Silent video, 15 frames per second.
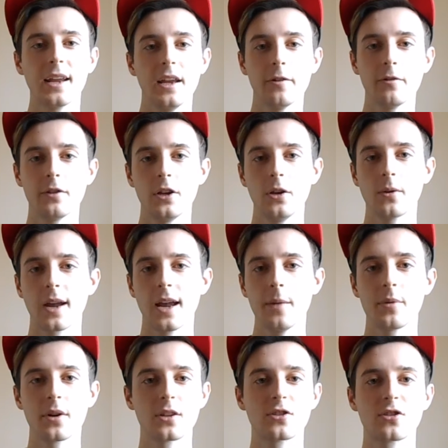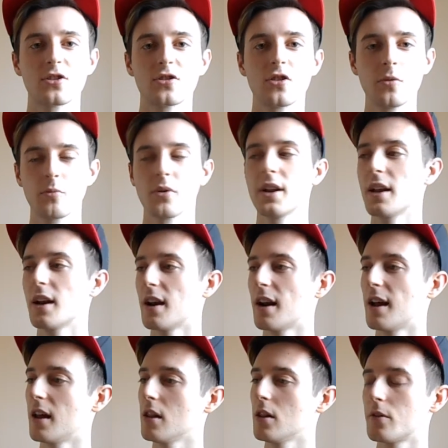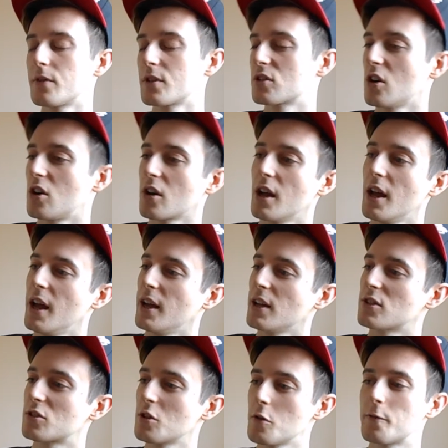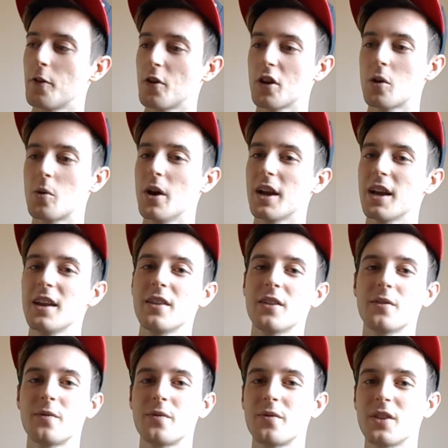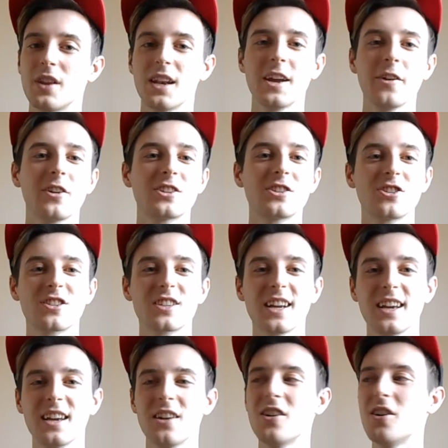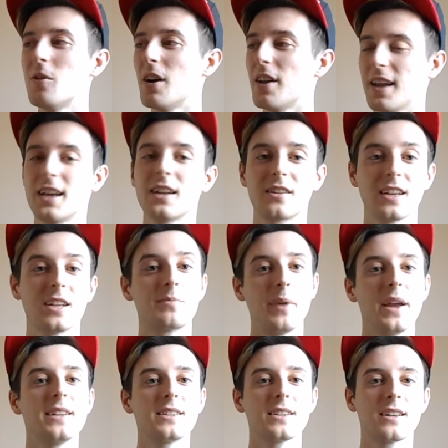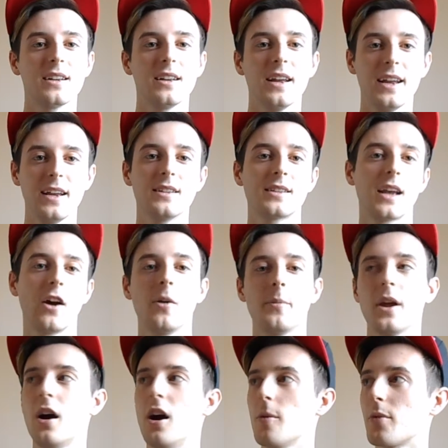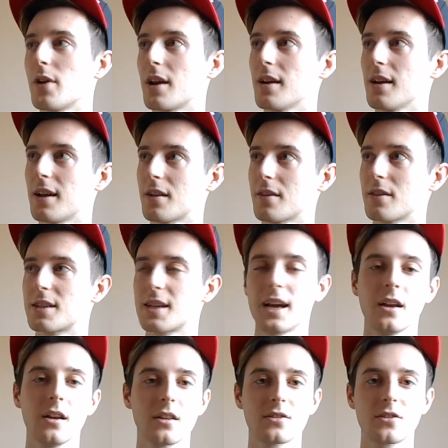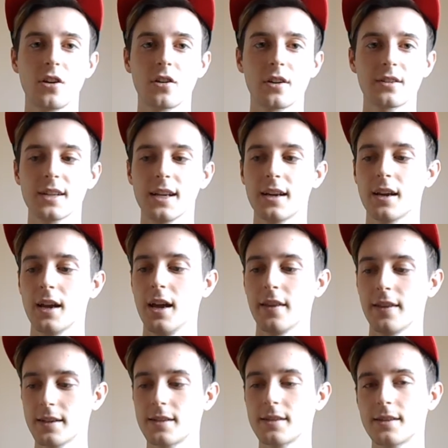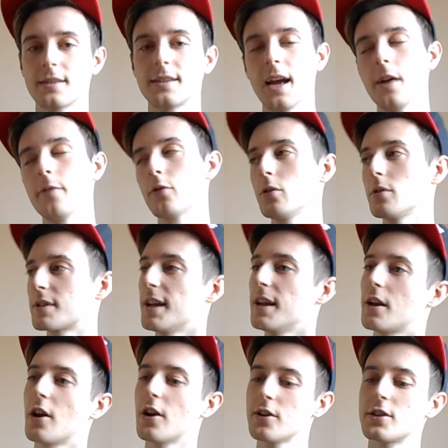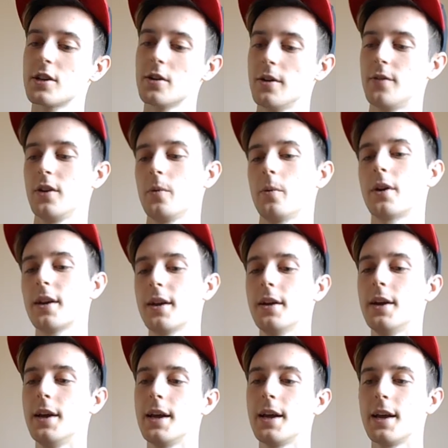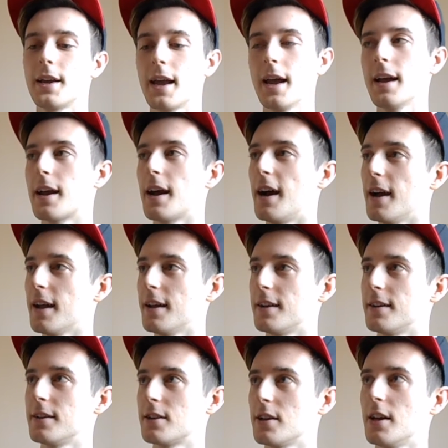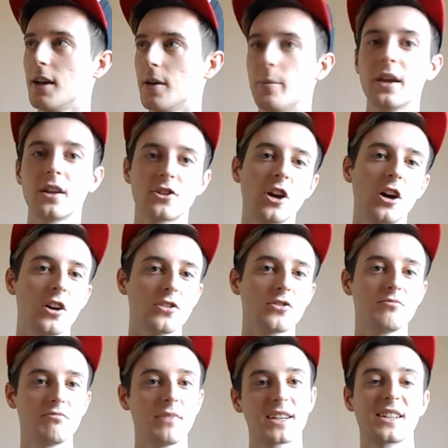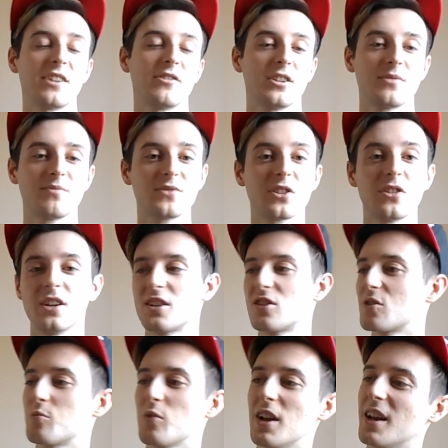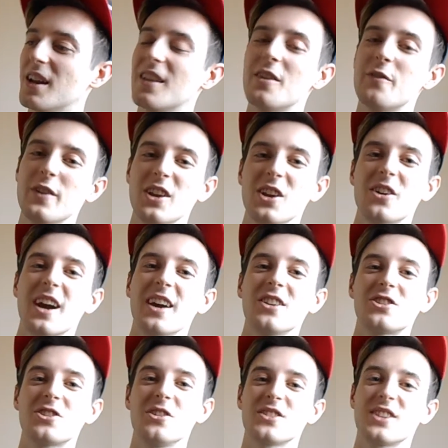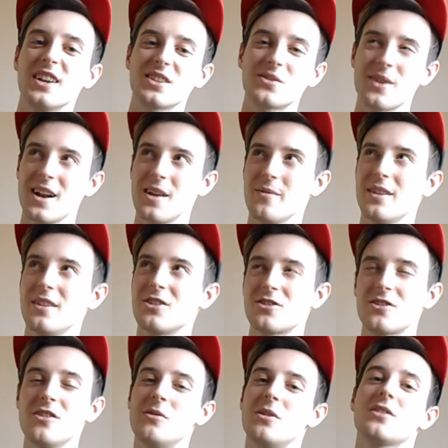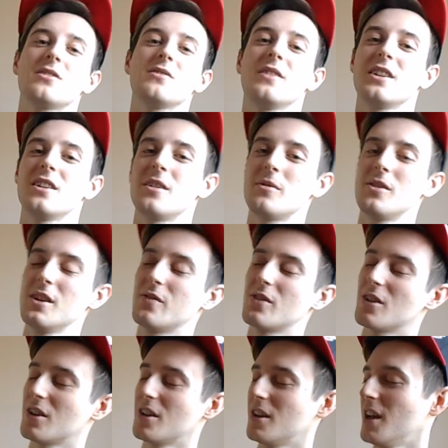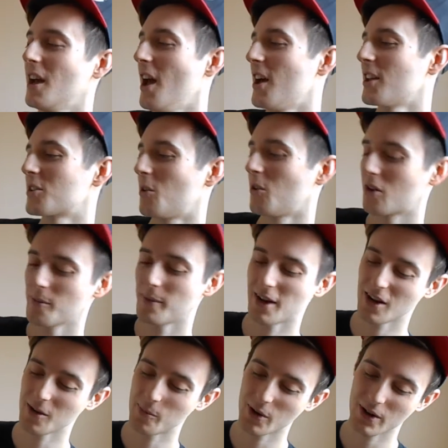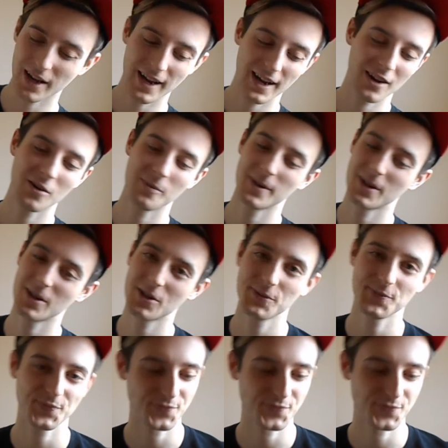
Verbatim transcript: it here in the U K. But it's just so brilliant, and I love the song. So fun and quirky. The, the lyrics are just like, you know what, like it basically is How To Be A Heartbreaker, like the title of the song. It's like, this is the set of rules that you gotta do if you wanna get a guy and be in charge, et cetera. So it's just brilliant, and the video kind of shows that as well. I mean, just go watch the video, I'm not even gonna talk about it, but yeah, oh my god.